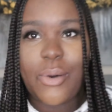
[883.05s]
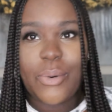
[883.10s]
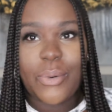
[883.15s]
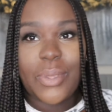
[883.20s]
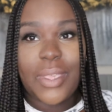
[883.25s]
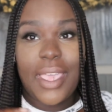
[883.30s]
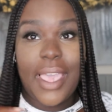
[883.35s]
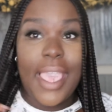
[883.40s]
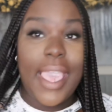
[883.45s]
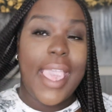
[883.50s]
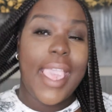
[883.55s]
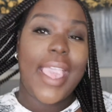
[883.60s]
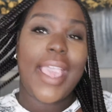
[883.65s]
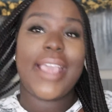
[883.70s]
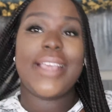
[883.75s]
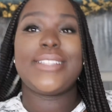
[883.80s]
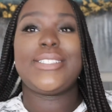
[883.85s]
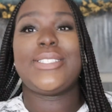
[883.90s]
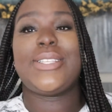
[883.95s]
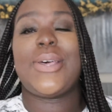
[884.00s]

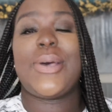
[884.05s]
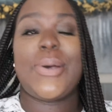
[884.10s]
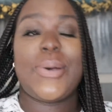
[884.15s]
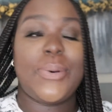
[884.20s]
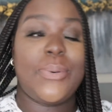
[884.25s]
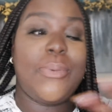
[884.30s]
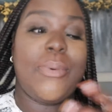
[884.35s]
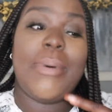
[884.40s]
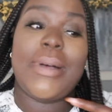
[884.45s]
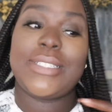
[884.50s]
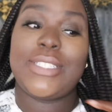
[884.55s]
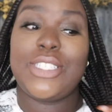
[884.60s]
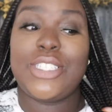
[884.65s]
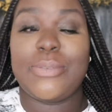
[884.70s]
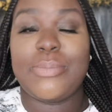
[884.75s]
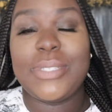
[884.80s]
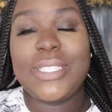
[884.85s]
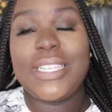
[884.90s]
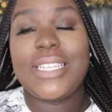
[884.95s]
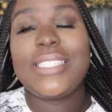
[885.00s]
Okay, so we're about to
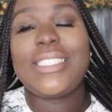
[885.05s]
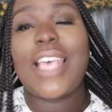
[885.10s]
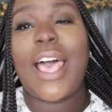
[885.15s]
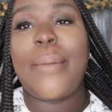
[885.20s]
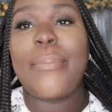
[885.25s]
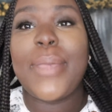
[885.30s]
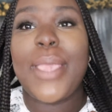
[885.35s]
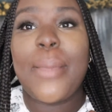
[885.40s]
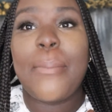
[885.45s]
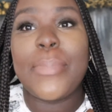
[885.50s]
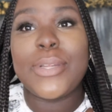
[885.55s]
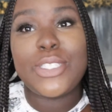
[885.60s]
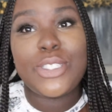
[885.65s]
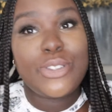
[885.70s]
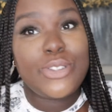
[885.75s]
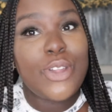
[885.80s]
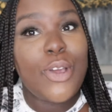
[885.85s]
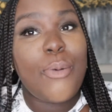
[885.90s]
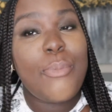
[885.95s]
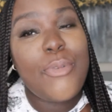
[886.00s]
jump into the topic,
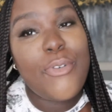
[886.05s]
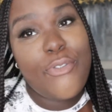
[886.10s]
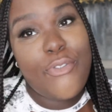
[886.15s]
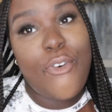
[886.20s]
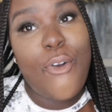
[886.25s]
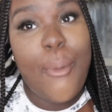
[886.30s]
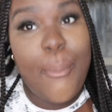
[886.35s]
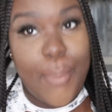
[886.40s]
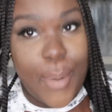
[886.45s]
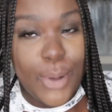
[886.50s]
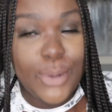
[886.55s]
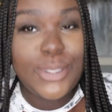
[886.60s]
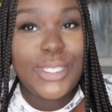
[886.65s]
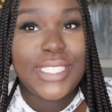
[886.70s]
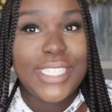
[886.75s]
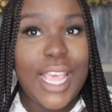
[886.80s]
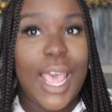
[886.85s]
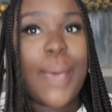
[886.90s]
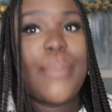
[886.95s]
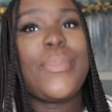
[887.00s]
but you know, before
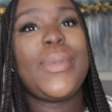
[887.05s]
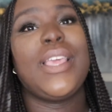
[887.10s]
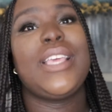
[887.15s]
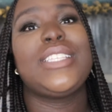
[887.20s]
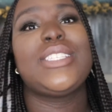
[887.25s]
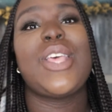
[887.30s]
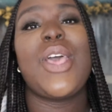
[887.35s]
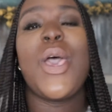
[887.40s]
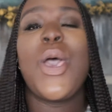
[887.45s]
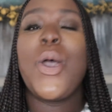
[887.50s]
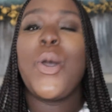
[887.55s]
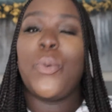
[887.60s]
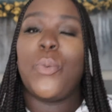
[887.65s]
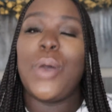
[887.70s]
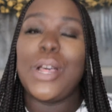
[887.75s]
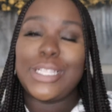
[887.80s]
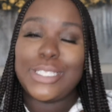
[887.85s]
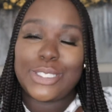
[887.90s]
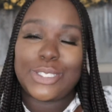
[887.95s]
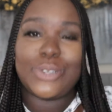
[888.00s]
most topics,
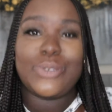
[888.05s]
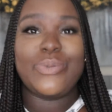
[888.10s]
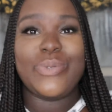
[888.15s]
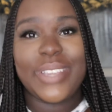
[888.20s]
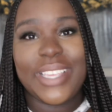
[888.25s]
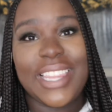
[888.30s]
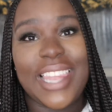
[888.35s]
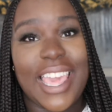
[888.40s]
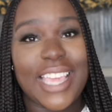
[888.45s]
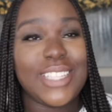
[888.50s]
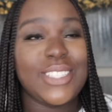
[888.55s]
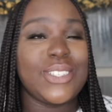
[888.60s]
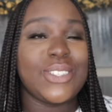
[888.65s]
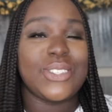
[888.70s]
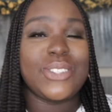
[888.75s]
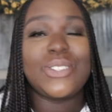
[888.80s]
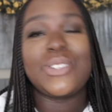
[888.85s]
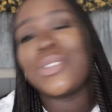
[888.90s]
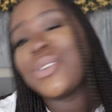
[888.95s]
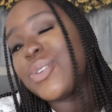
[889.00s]
what do we like
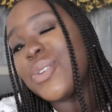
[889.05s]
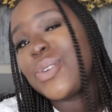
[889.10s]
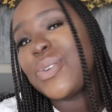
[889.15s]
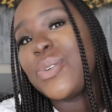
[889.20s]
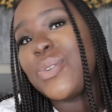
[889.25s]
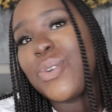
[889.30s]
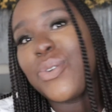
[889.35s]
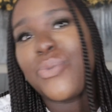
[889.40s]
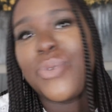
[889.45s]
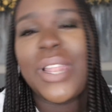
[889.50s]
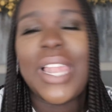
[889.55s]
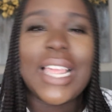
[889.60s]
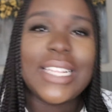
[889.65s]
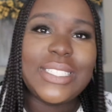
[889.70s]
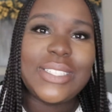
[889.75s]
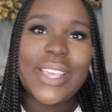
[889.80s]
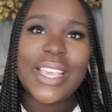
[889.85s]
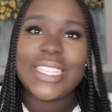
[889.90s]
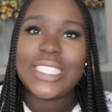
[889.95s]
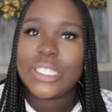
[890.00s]
to do? We
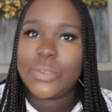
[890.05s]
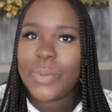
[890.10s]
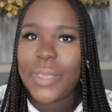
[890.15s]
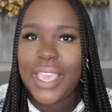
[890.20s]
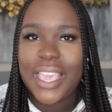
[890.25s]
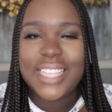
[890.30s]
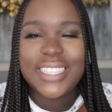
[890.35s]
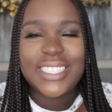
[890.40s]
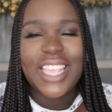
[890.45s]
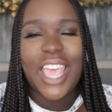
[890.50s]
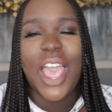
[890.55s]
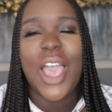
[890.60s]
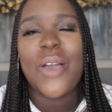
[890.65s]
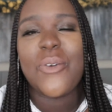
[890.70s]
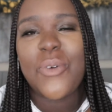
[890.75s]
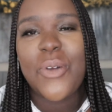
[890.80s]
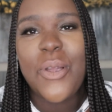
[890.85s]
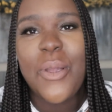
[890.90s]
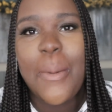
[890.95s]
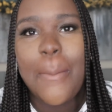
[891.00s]
like to expand
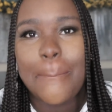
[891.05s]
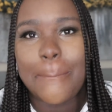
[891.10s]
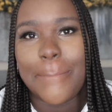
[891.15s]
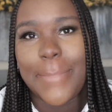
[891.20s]
our